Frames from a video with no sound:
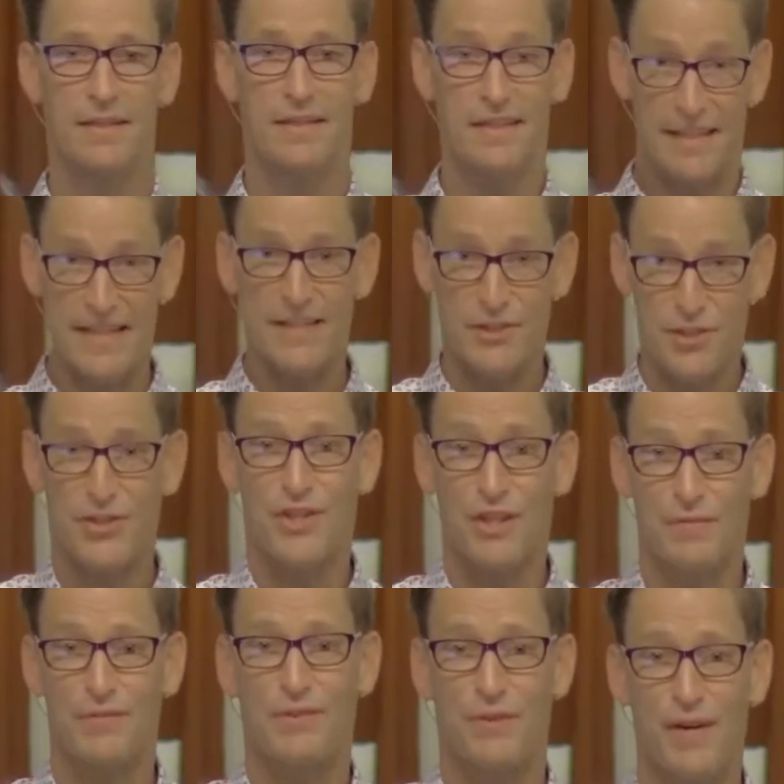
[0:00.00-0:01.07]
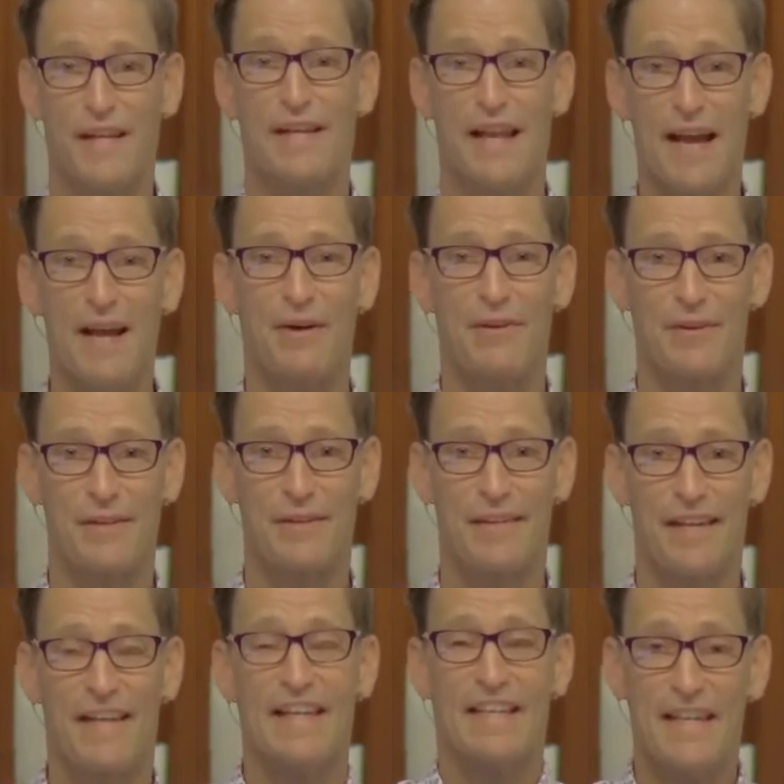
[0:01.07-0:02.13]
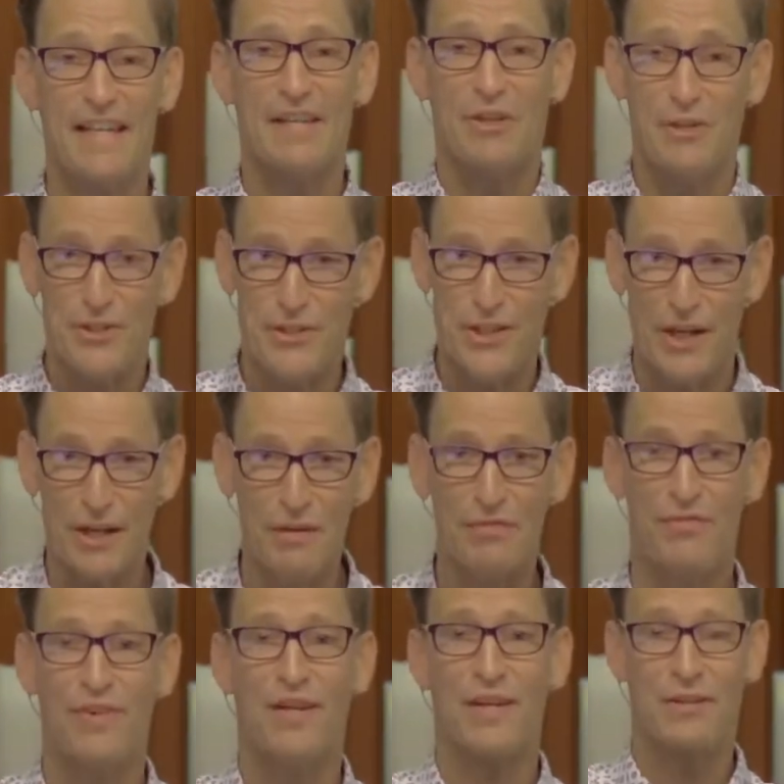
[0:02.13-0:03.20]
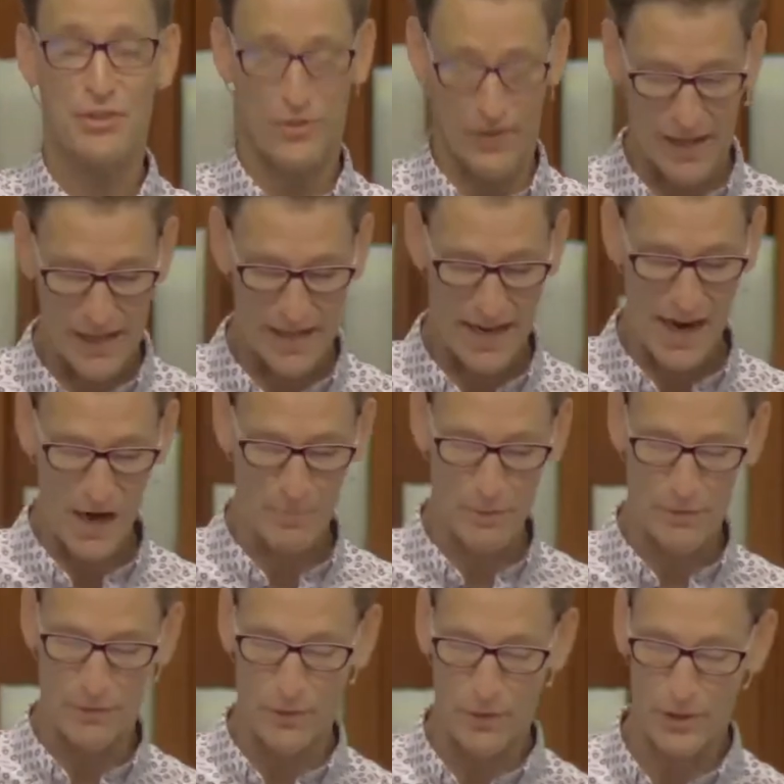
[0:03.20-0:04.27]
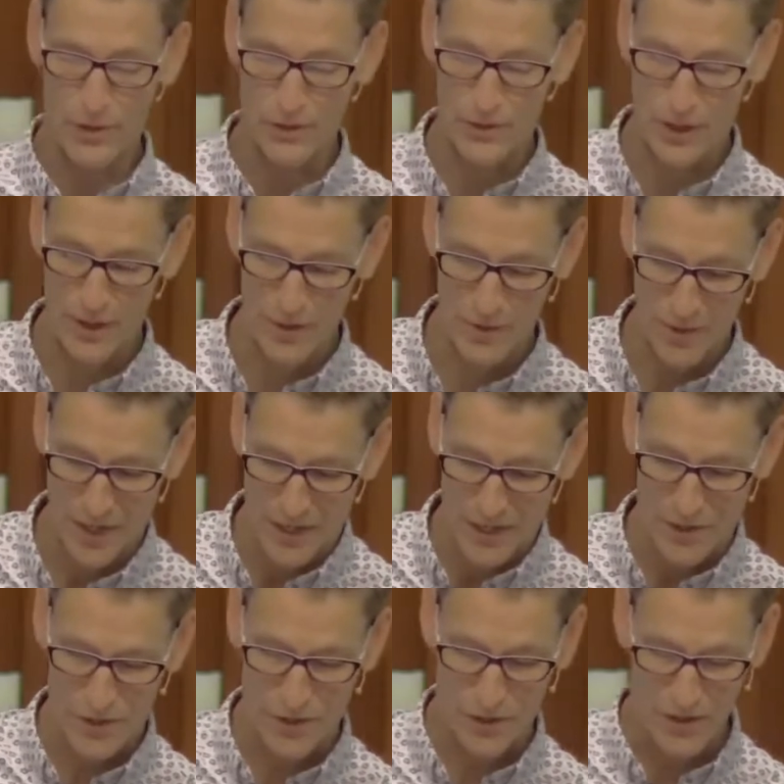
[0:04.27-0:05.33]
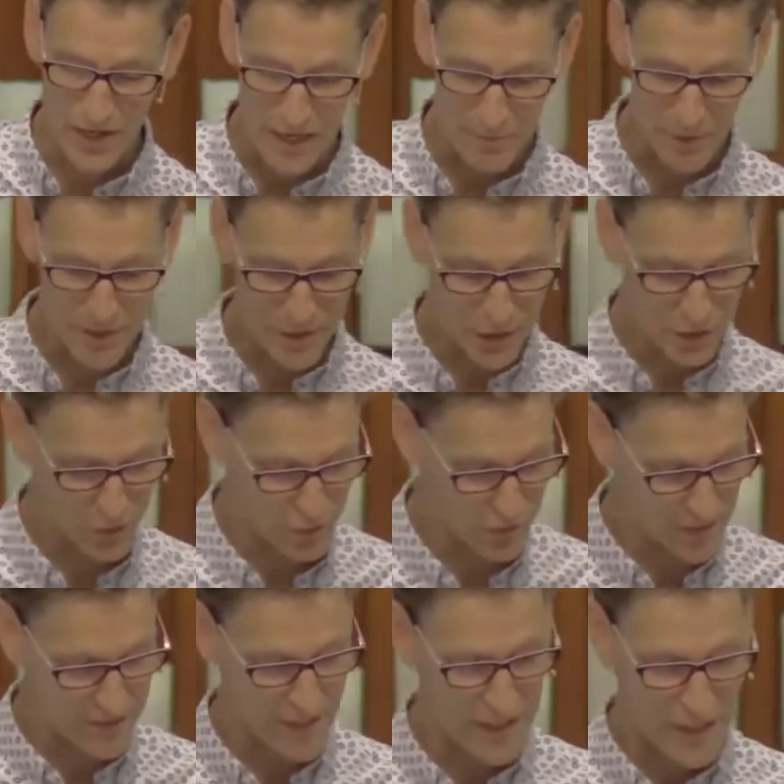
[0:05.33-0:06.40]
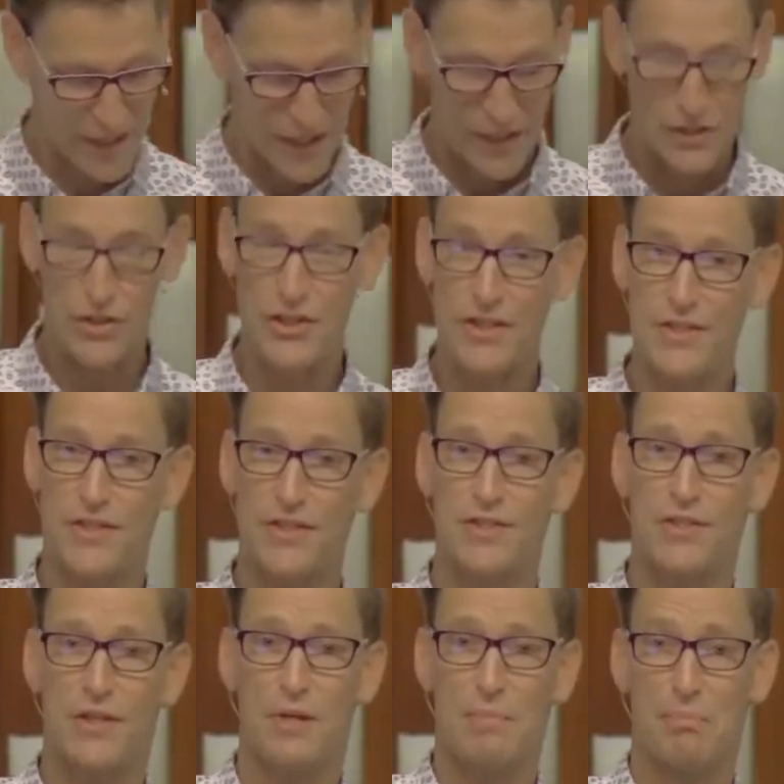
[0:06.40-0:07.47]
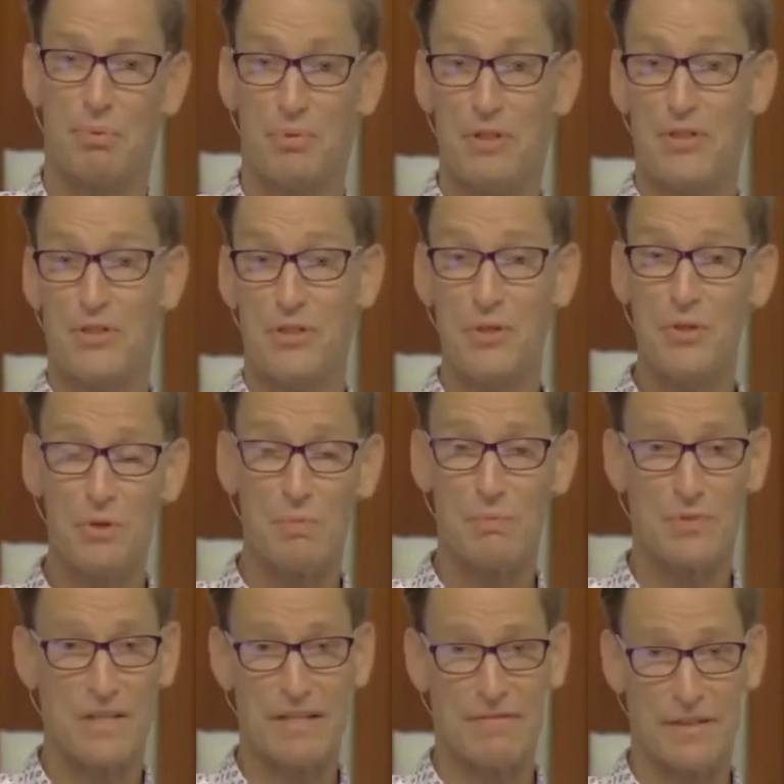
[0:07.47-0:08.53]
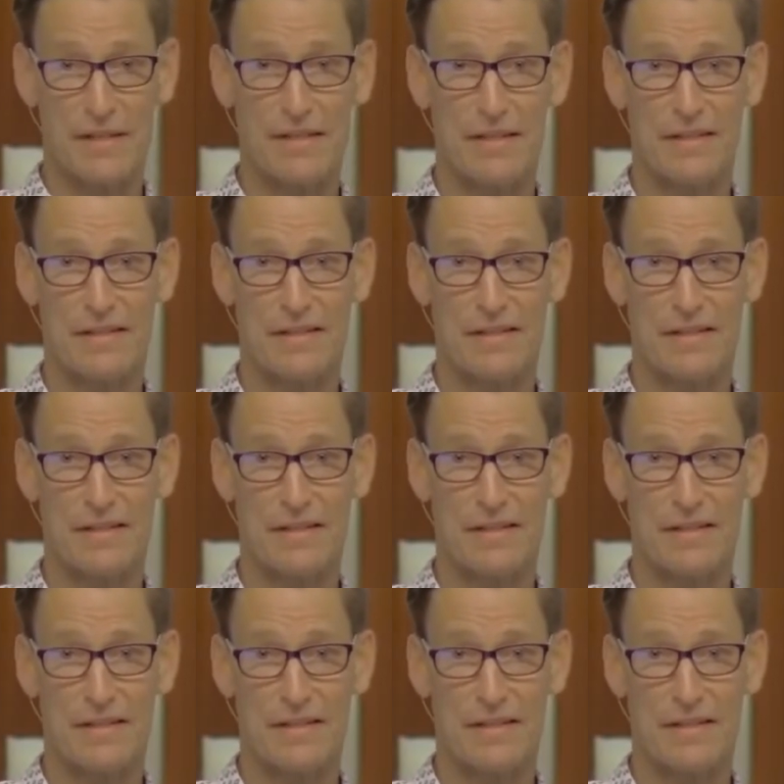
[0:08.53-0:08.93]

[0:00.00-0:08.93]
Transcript: Get yourself straightened out. Get yourself straightened out before you go to your neighbor. It's interesting that Jesus presumes, even,